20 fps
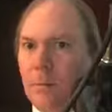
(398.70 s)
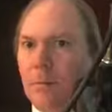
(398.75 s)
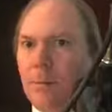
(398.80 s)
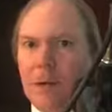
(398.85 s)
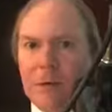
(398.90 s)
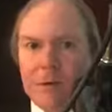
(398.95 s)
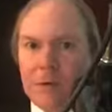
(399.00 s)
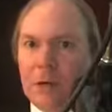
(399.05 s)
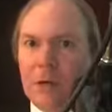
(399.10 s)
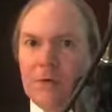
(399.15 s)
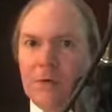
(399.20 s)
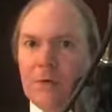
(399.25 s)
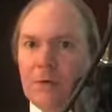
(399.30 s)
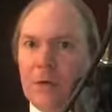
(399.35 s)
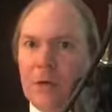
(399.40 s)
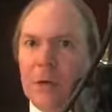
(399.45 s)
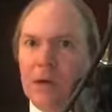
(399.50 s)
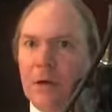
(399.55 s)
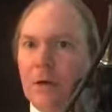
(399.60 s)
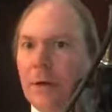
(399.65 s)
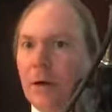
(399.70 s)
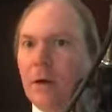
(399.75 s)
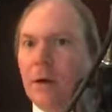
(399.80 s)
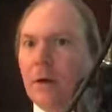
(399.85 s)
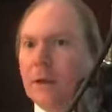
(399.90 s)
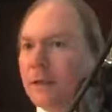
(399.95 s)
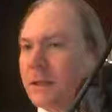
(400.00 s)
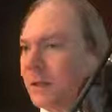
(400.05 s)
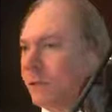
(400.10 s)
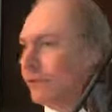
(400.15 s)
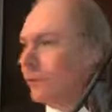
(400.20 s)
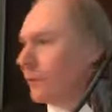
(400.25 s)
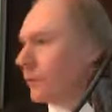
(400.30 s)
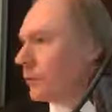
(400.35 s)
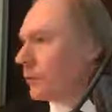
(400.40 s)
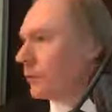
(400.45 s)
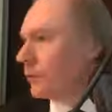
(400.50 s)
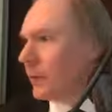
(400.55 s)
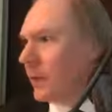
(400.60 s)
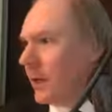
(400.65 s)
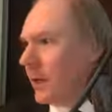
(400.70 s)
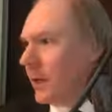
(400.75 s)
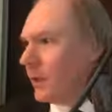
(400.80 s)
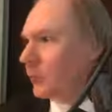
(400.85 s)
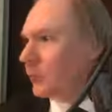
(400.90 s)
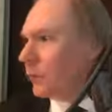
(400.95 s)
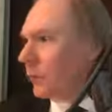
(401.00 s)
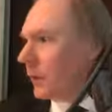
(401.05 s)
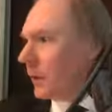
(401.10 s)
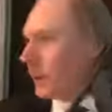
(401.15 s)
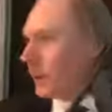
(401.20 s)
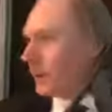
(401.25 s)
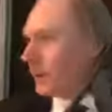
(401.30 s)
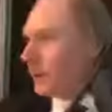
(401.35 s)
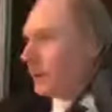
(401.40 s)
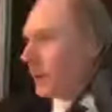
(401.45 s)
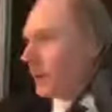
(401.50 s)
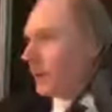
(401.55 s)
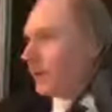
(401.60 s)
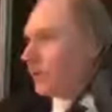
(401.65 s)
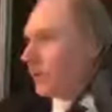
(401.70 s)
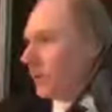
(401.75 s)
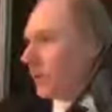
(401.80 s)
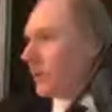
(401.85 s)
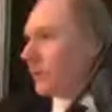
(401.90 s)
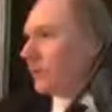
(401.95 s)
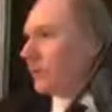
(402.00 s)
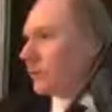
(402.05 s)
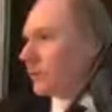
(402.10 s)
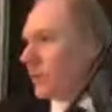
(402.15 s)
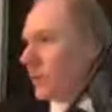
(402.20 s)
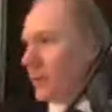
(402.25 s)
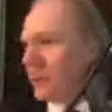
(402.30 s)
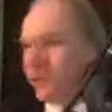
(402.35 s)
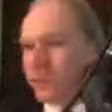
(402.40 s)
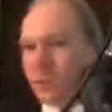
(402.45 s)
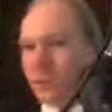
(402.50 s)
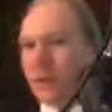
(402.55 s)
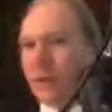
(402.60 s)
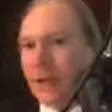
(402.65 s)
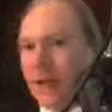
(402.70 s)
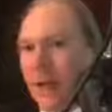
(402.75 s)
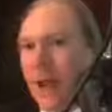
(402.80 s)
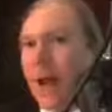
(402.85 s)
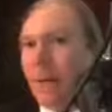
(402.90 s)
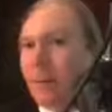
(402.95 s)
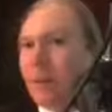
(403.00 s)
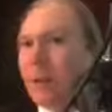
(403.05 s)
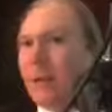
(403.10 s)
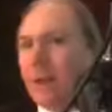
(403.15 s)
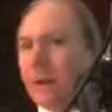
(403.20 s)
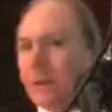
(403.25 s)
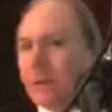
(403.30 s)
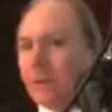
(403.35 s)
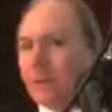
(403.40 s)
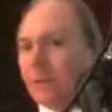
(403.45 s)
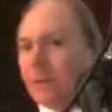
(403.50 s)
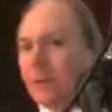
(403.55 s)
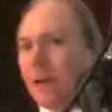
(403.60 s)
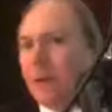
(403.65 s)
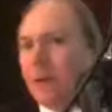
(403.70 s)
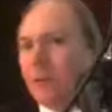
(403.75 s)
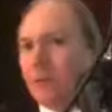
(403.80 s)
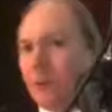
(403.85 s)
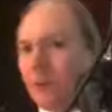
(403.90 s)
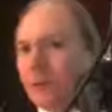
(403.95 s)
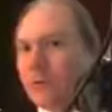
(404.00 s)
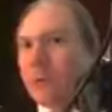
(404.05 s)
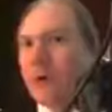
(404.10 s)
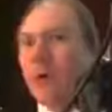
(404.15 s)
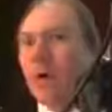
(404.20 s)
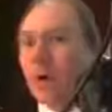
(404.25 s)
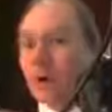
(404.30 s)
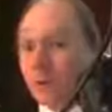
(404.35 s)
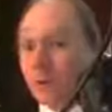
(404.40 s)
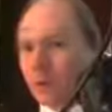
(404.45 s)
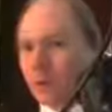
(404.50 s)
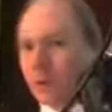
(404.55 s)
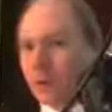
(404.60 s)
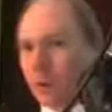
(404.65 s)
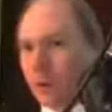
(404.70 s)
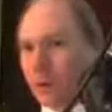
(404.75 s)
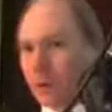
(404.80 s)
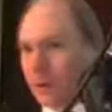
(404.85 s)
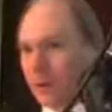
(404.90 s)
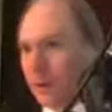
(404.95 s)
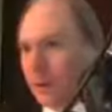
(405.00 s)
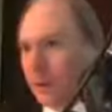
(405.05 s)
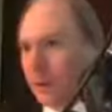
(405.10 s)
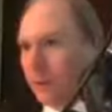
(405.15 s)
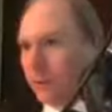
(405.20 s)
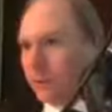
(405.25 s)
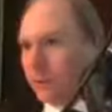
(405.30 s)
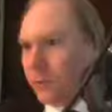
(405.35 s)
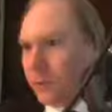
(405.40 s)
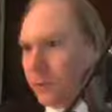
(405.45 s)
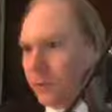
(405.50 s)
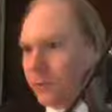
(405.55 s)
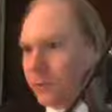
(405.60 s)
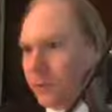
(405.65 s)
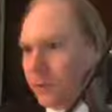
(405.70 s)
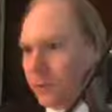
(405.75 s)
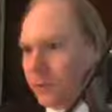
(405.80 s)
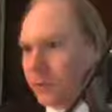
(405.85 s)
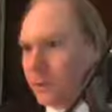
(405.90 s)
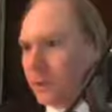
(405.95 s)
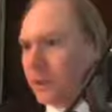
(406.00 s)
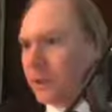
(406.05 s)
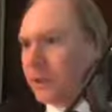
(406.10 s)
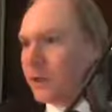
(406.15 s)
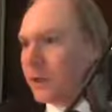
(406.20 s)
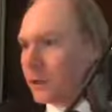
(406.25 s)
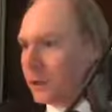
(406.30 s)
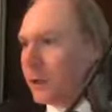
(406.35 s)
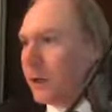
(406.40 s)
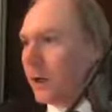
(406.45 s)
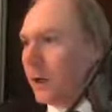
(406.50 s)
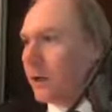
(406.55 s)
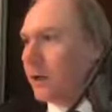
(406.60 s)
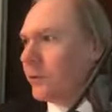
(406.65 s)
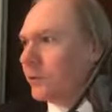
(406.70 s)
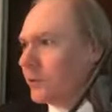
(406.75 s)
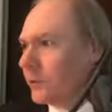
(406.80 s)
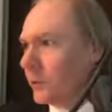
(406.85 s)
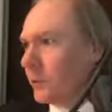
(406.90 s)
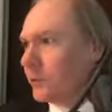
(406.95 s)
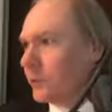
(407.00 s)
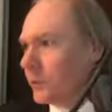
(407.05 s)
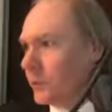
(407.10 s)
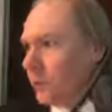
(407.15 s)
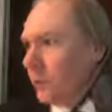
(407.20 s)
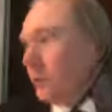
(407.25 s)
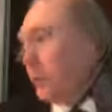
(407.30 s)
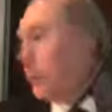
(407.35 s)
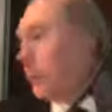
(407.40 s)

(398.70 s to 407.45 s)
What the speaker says: Best case scenario, I think, for Troy in 2020 is that it's sort of like Appalachian State was to start the 2016 season and all that.